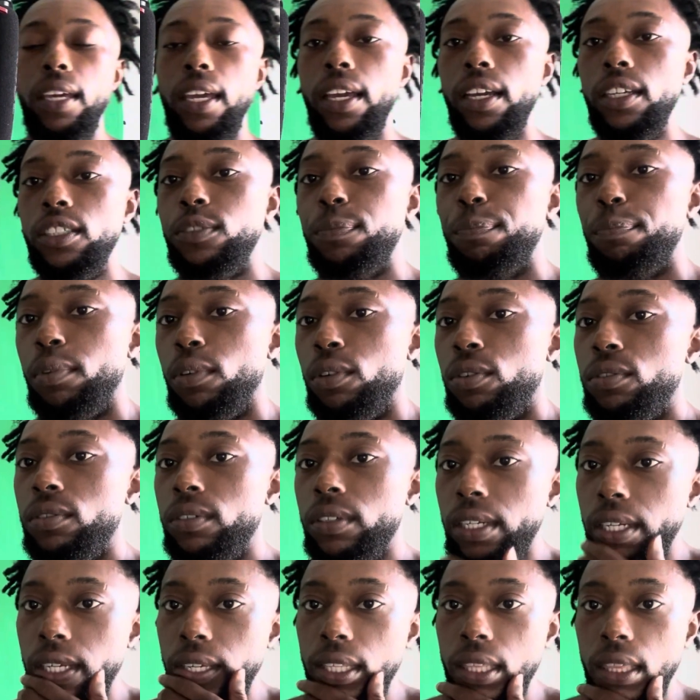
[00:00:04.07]

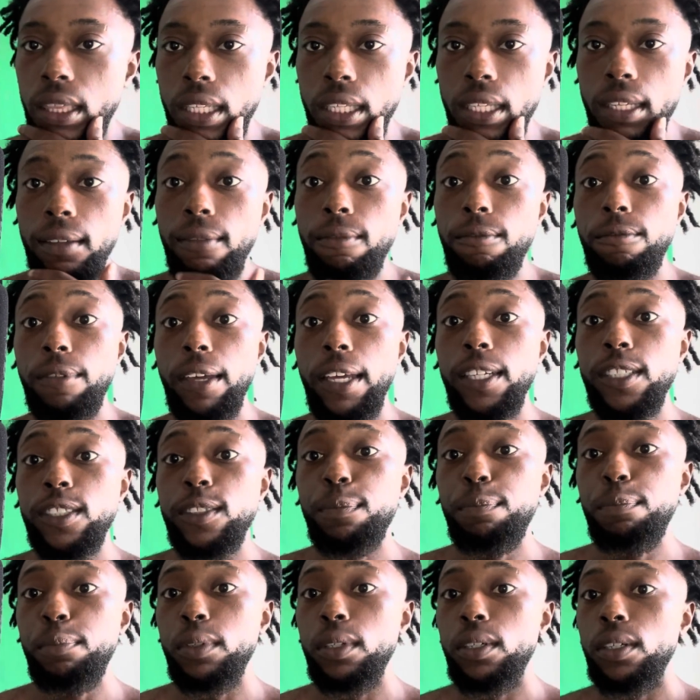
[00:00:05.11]
exploring the
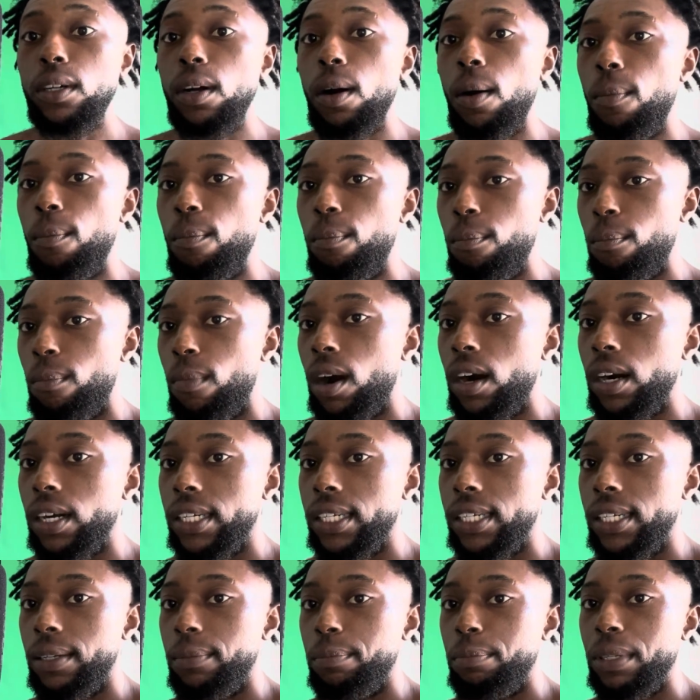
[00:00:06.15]
Facebook
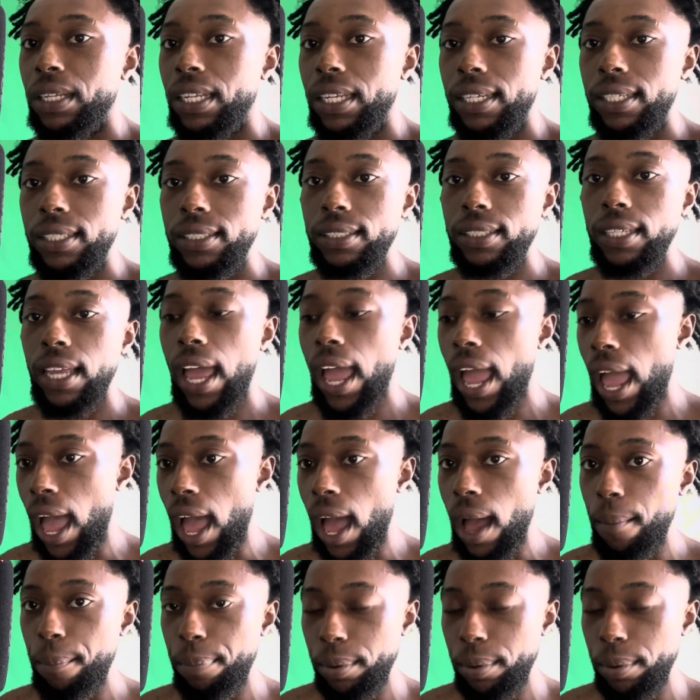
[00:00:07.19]
Marketplace app.